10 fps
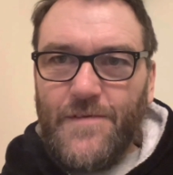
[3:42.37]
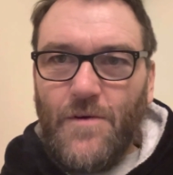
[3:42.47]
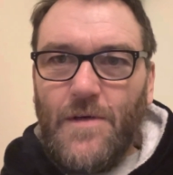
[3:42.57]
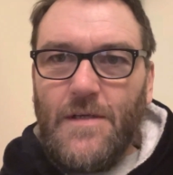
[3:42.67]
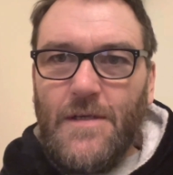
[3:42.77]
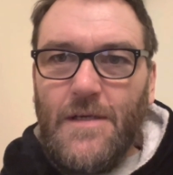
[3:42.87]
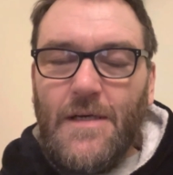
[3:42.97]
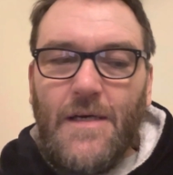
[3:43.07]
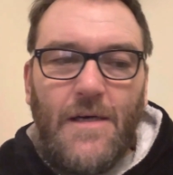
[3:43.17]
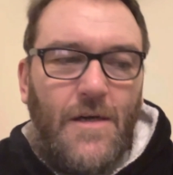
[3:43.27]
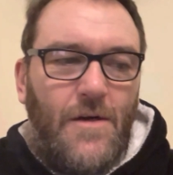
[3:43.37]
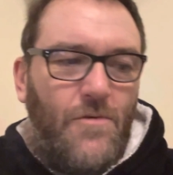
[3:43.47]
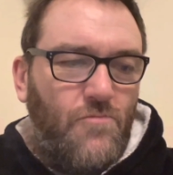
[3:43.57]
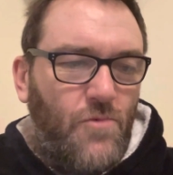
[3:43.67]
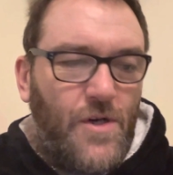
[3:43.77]
doing,
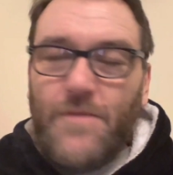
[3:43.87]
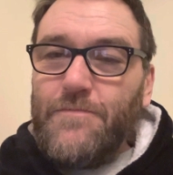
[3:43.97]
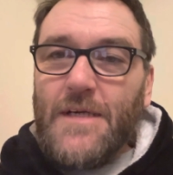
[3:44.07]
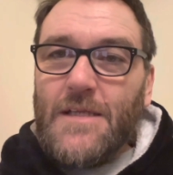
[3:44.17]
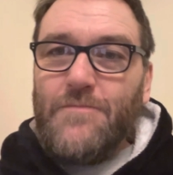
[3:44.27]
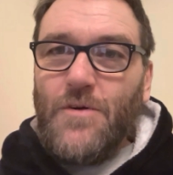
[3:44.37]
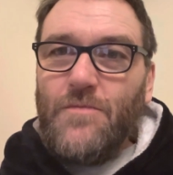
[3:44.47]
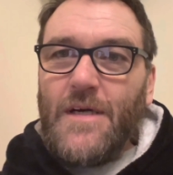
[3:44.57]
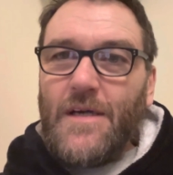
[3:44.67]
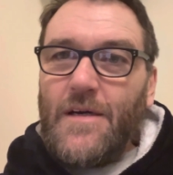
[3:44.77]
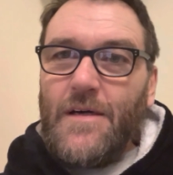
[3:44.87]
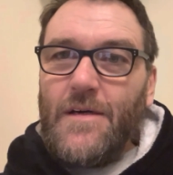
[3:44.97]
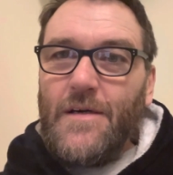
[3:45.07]
we're going to beat the bookmaker.